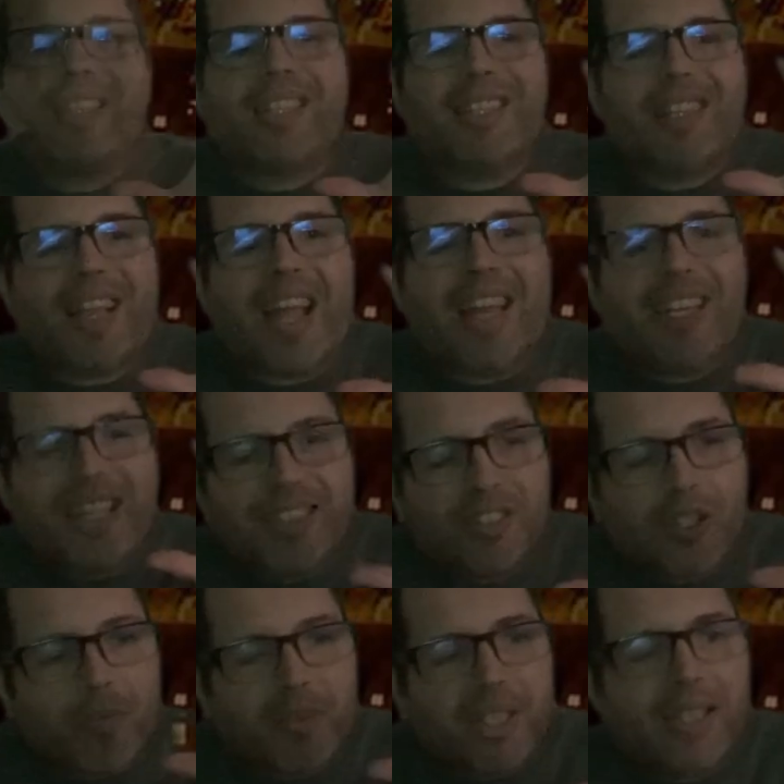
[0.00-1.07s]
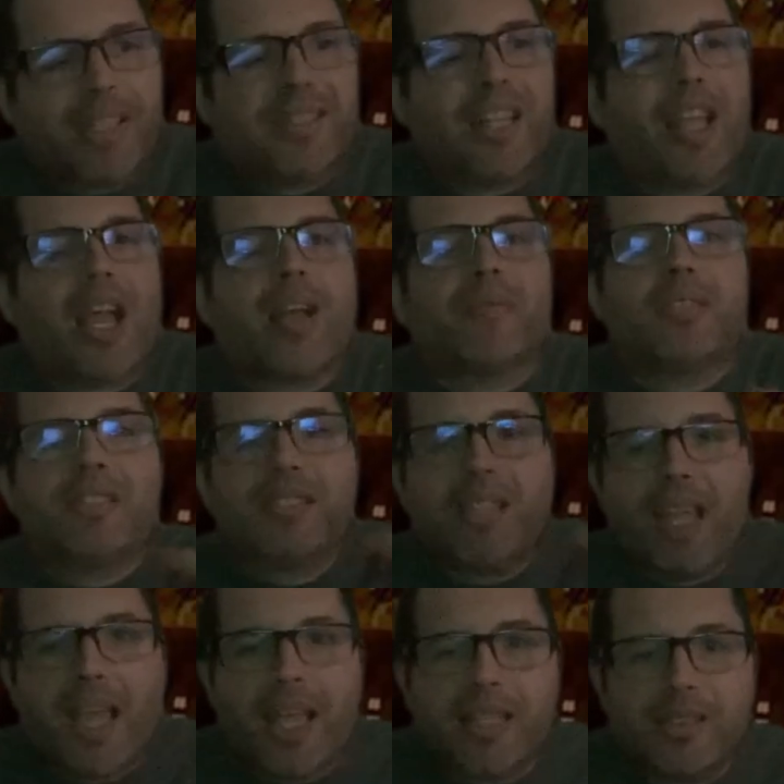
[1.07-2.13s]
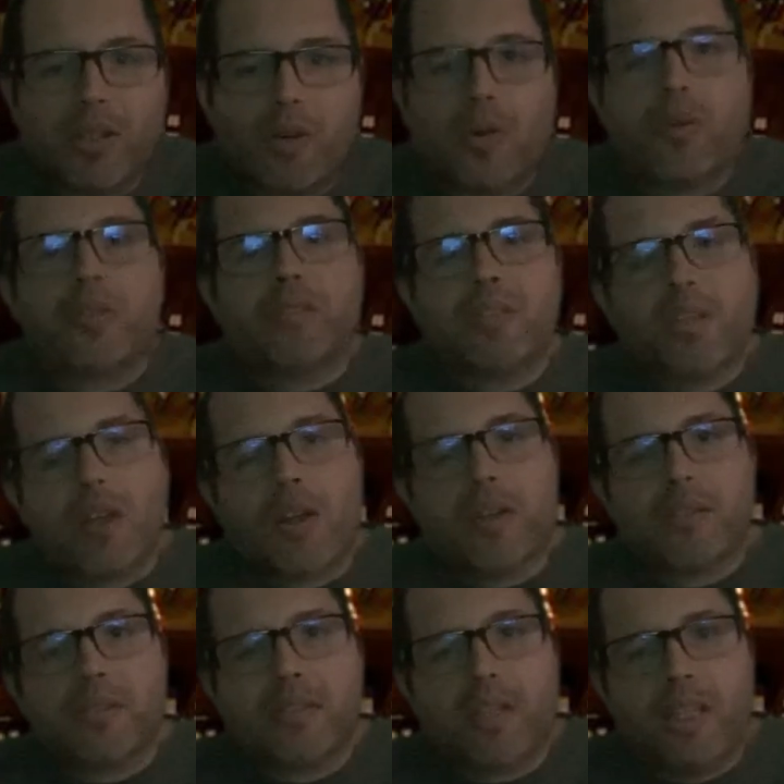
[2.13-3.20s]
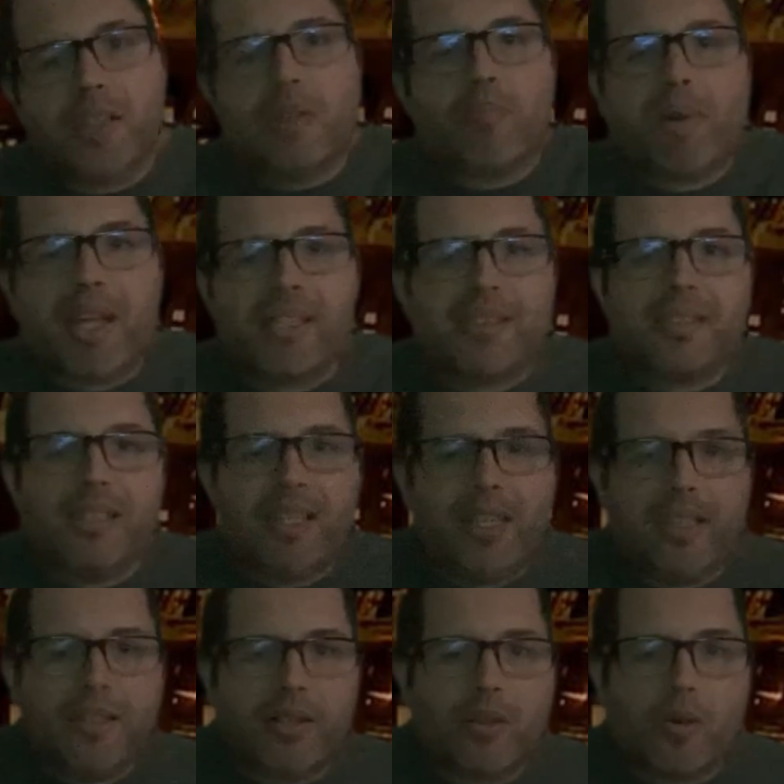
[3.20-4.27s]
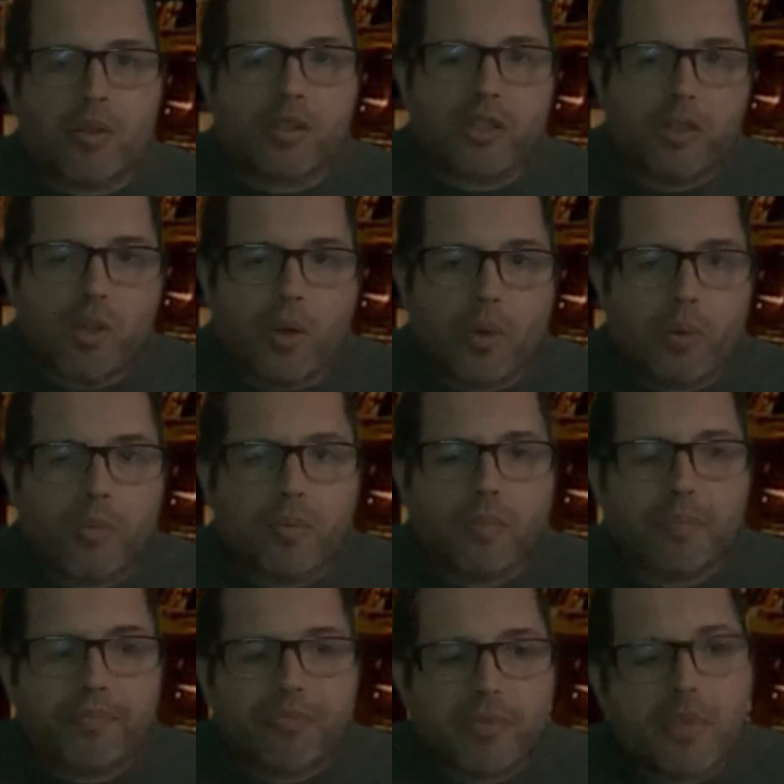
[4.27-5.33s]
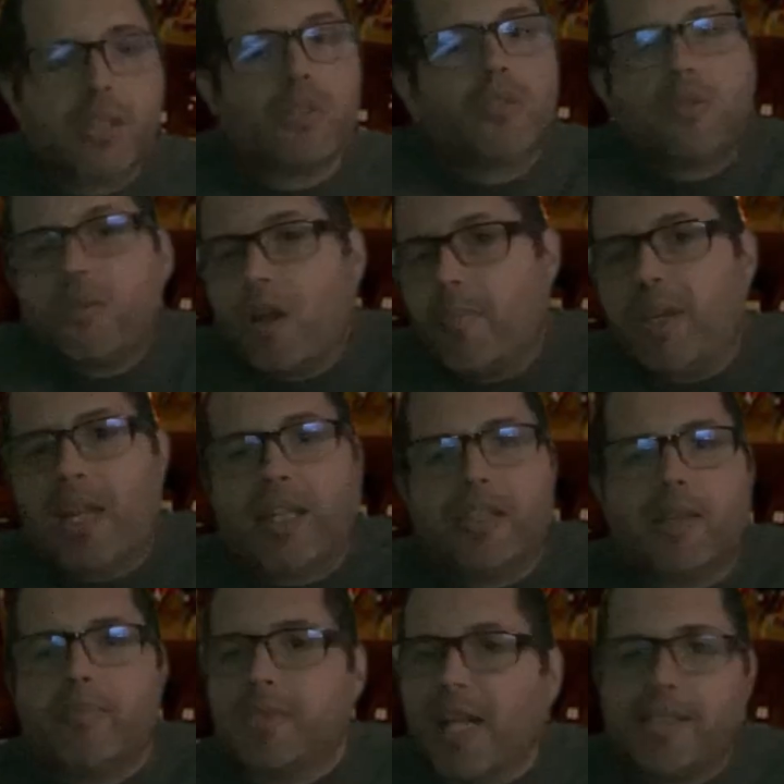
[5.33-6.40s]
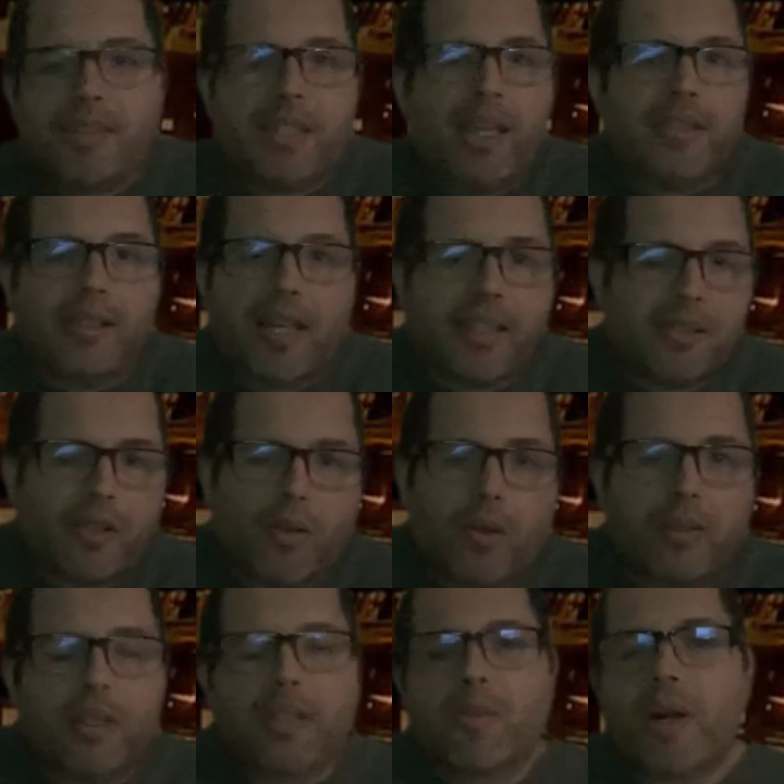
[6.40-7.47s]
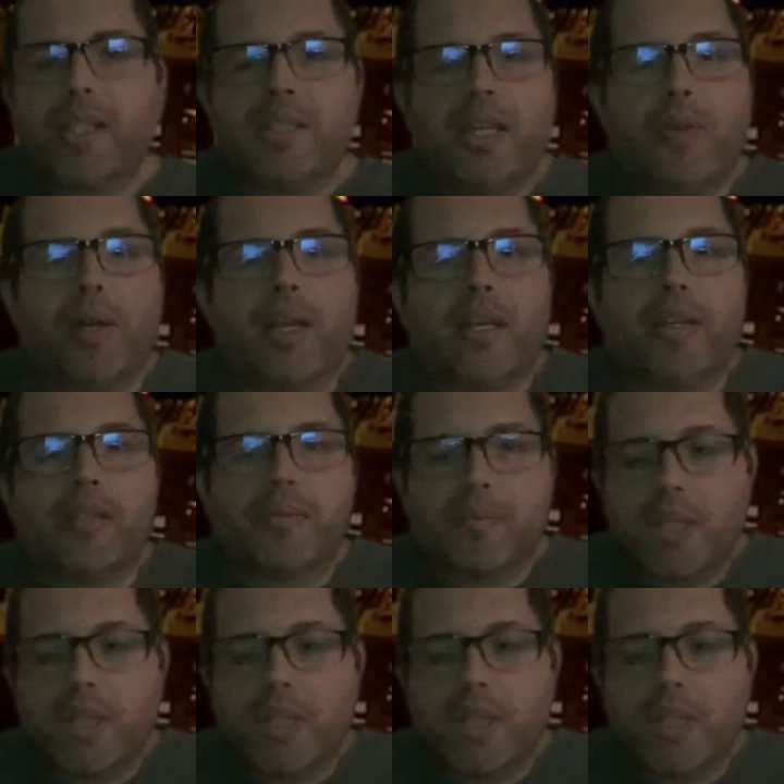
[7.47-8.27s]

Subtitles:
I need something that they have said or done in the past year or so to nominate them. That's it. That's all the criteria here.